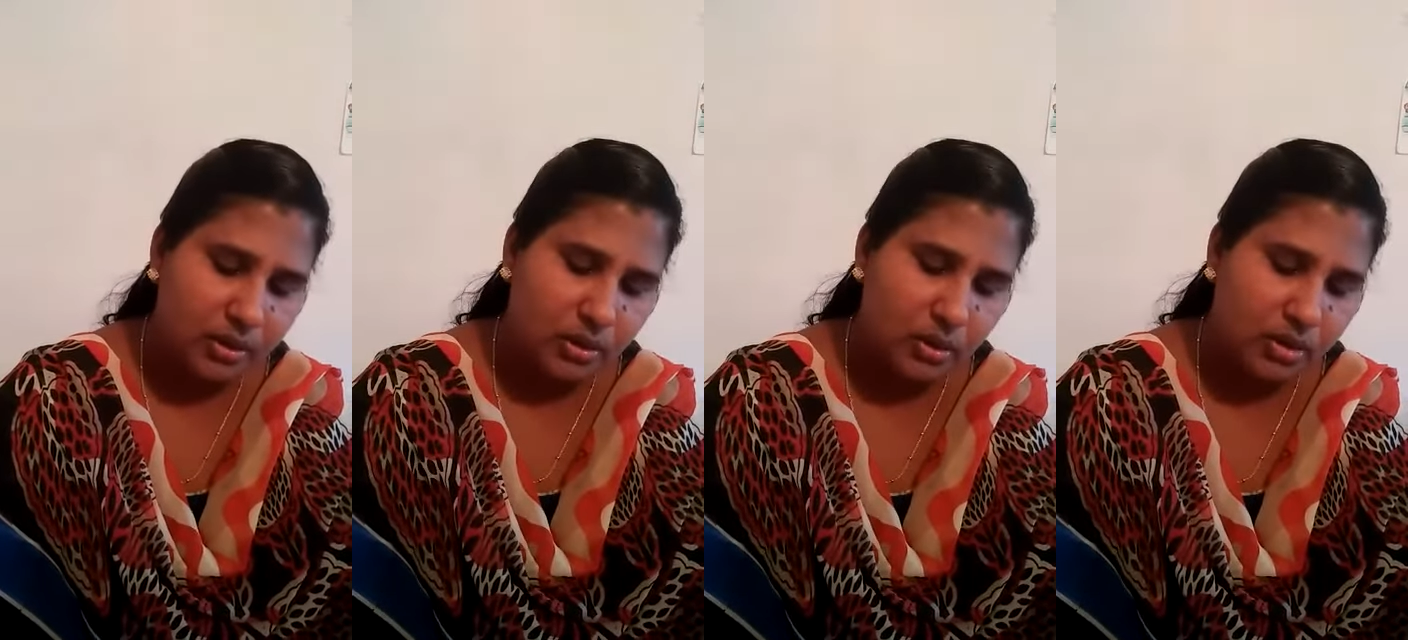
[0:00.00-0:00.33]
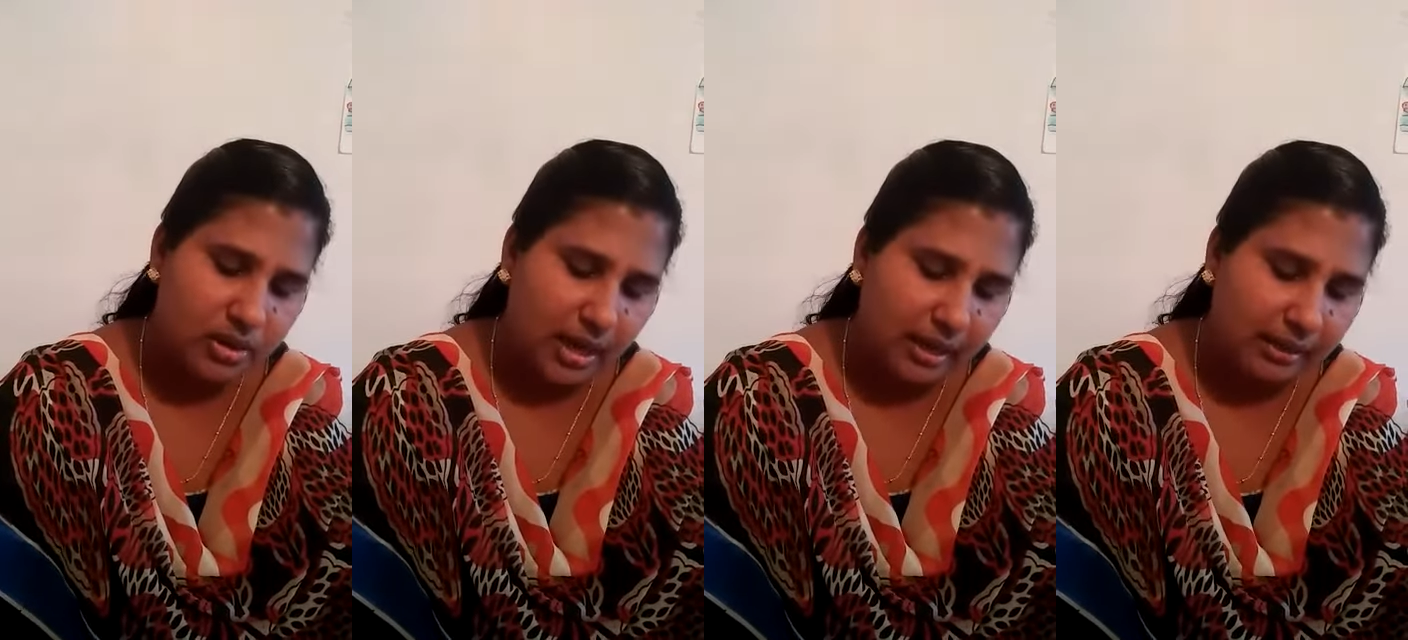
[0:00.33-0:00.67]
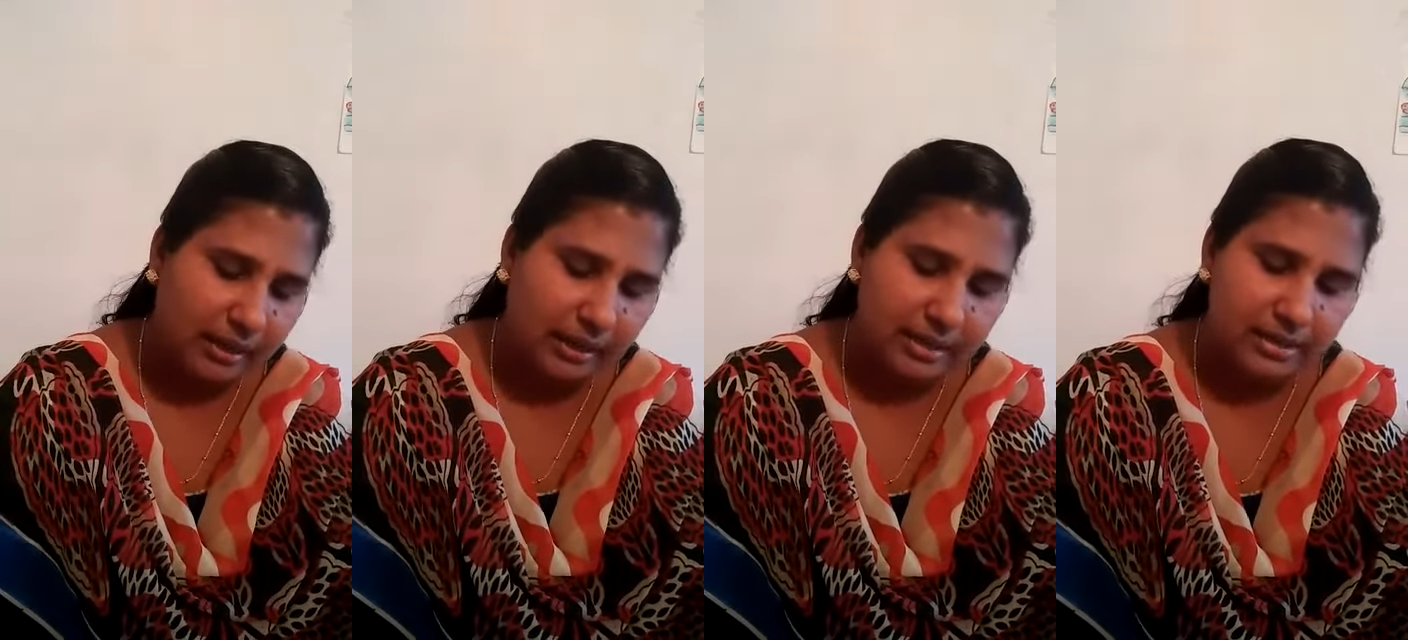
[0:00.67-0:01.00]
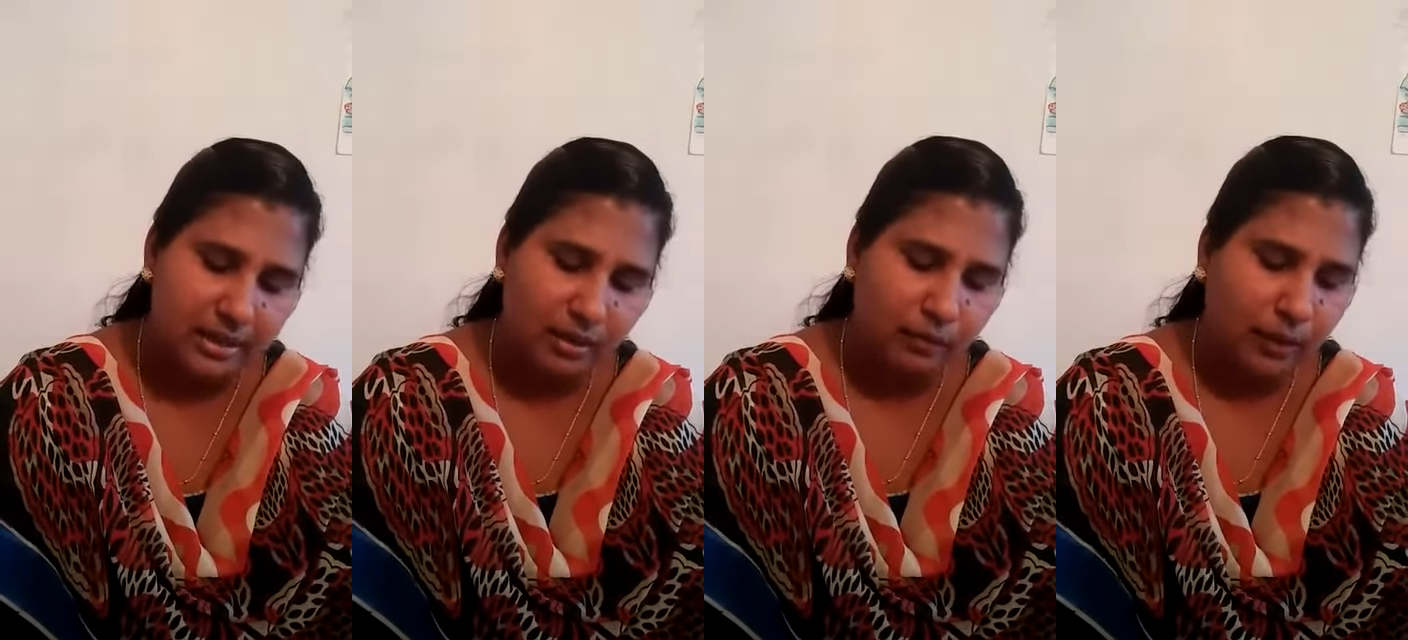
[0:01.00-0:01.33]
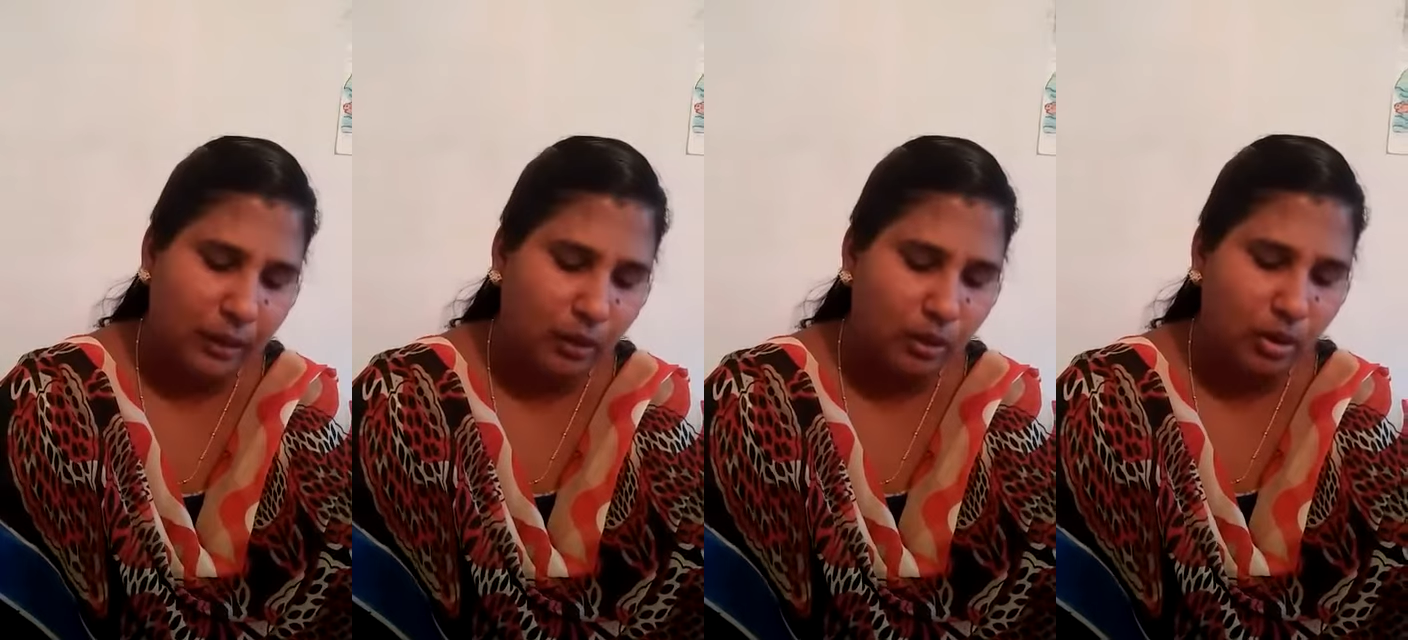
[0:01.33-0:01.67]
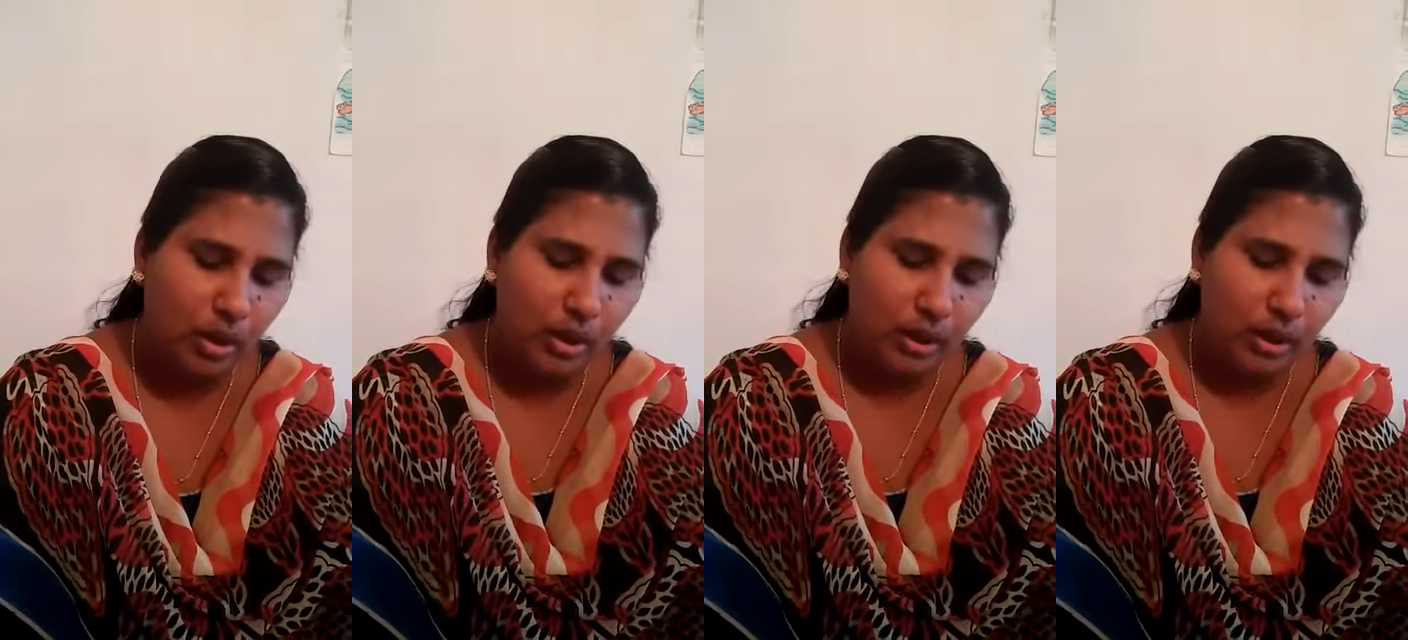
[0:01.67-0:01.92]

to take the little fellow